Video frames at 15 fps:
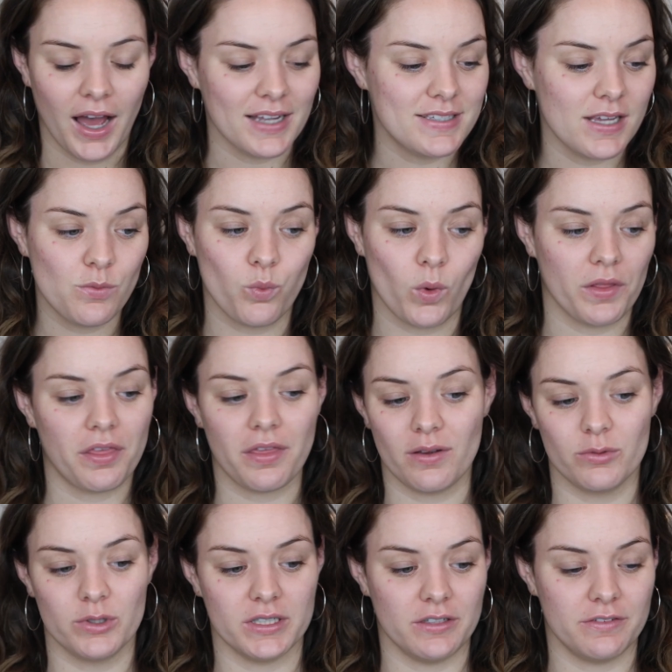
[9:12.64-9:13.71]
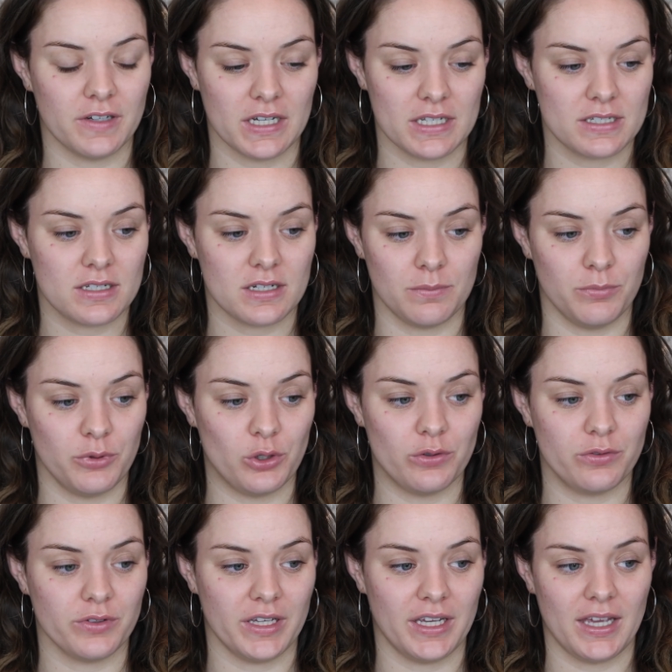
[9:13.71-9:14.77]
I said one thing really fast and
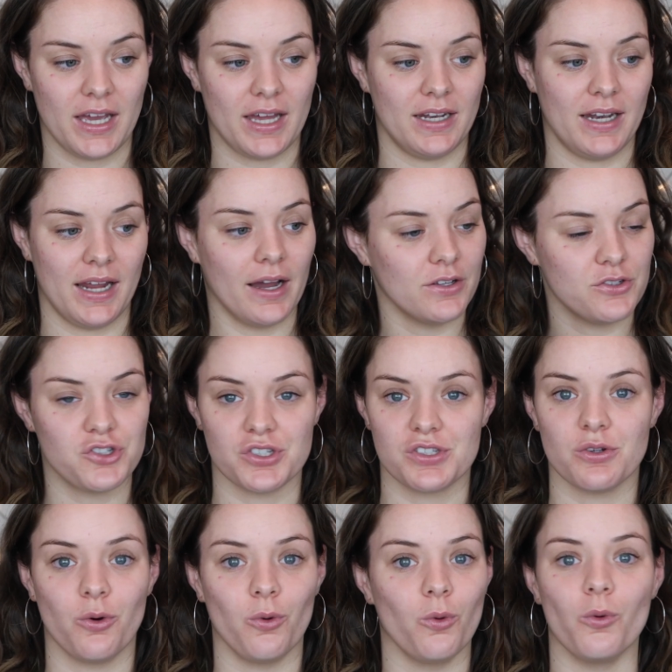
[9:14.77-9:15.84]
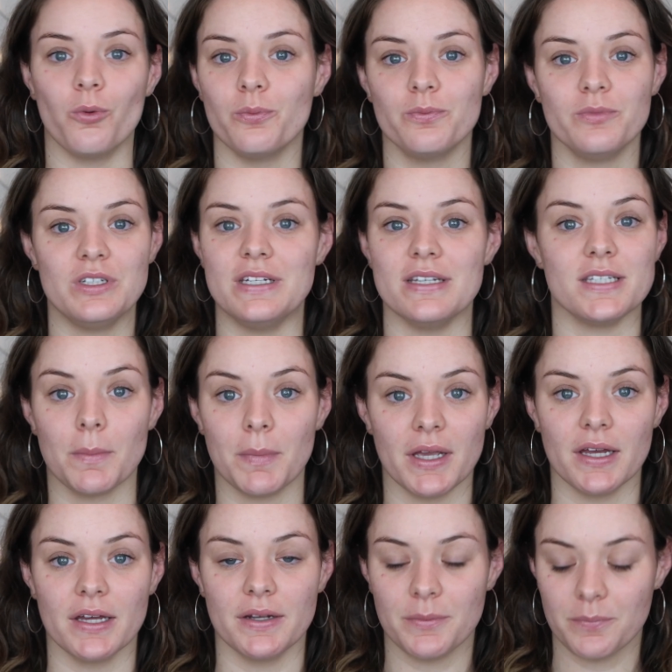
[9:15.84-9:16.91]
beautifully, and now it's just all
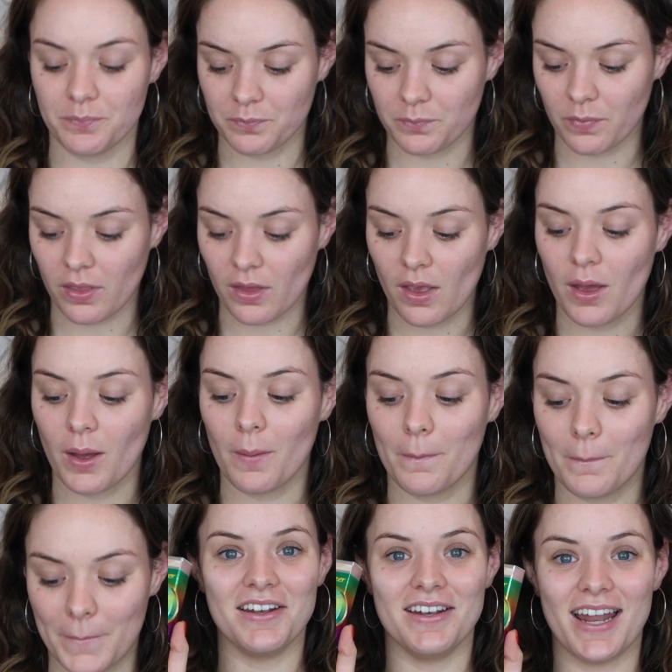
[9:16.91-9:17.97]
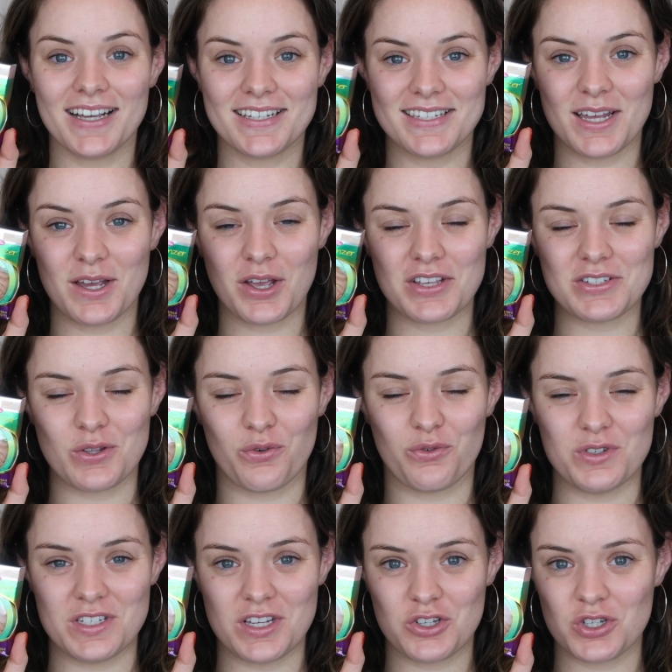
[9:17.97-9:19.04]
disappeared. Next thing is the
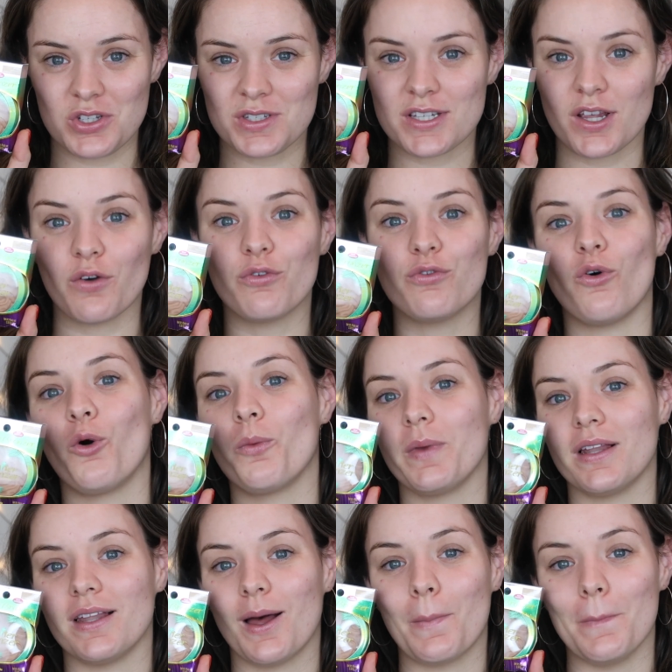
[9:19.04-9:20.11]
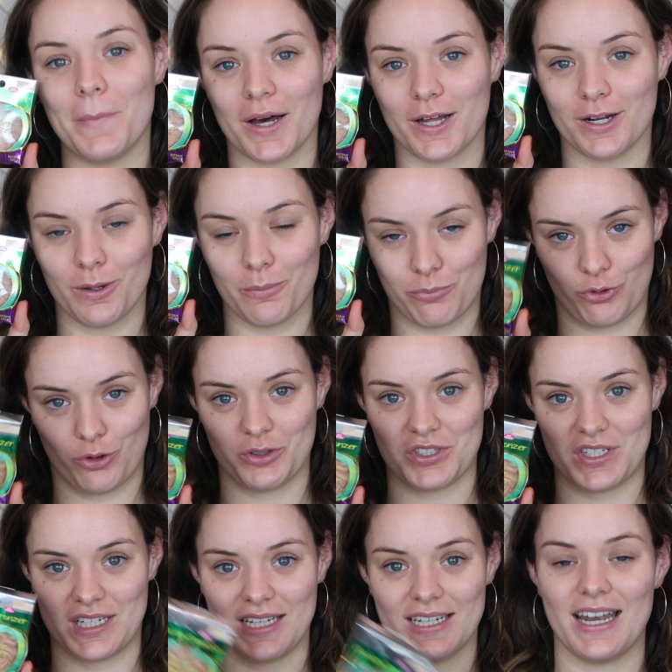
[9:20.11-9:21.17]
Physicians Formula Butter
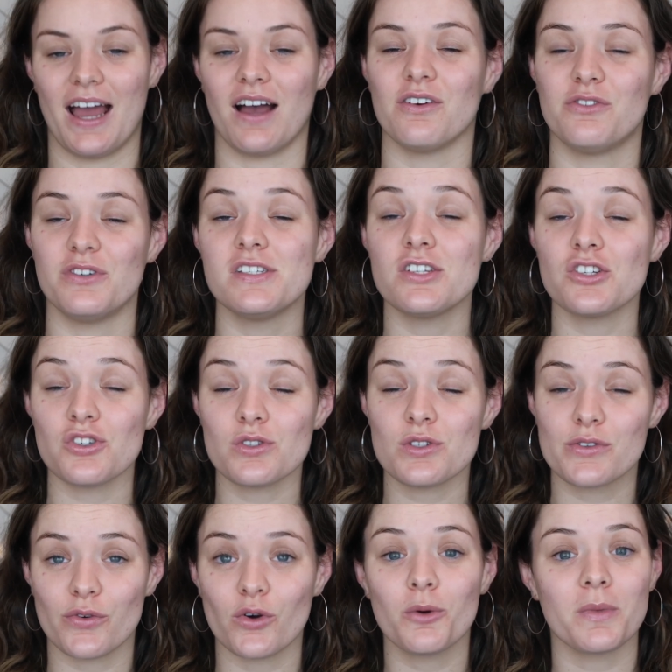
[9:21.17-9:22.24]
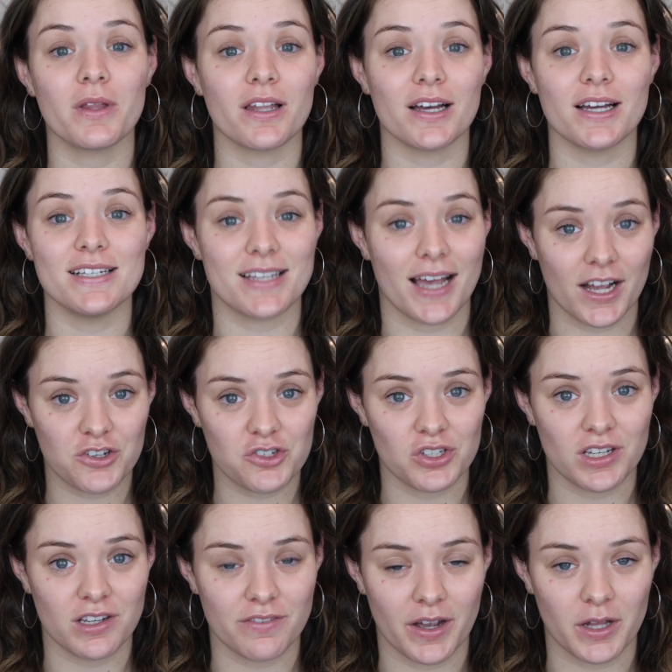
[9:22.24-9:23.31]
Bronzer. Now, Physicians Formula is
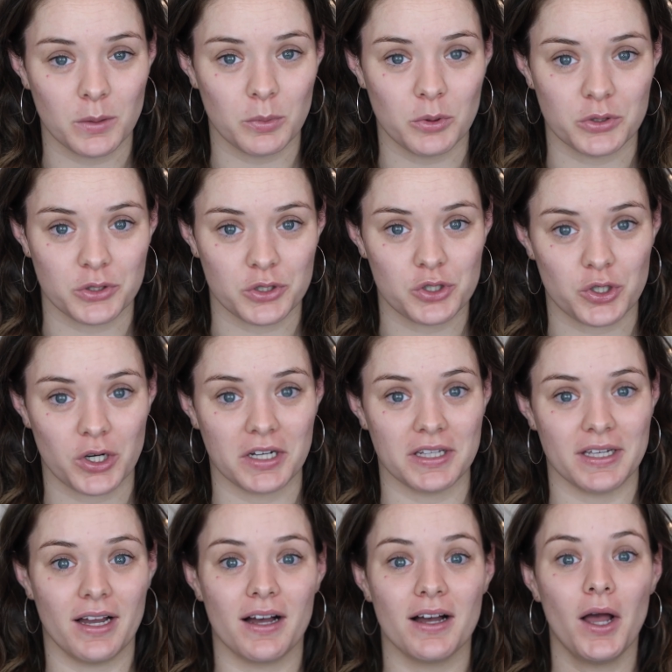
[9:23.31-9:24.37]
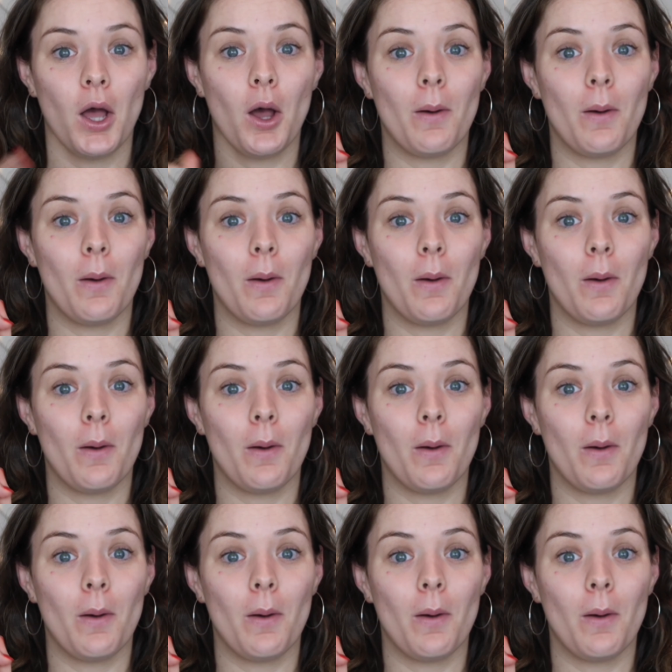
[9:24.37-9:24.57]
actually available in Australia,